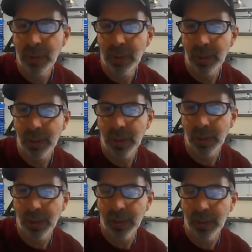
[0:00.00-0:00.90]

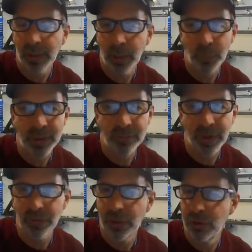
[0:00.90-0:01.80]
And we
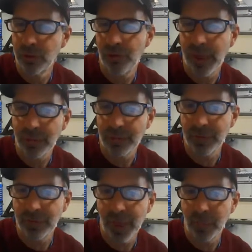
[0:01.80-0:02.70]
invite those that
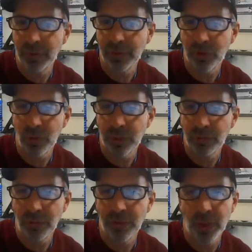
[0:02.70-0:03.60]
fit the template to join
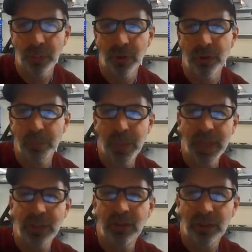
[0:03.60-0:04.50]
us for the summer as
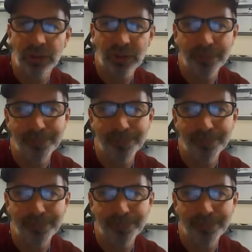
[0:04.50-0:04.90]
paid interns.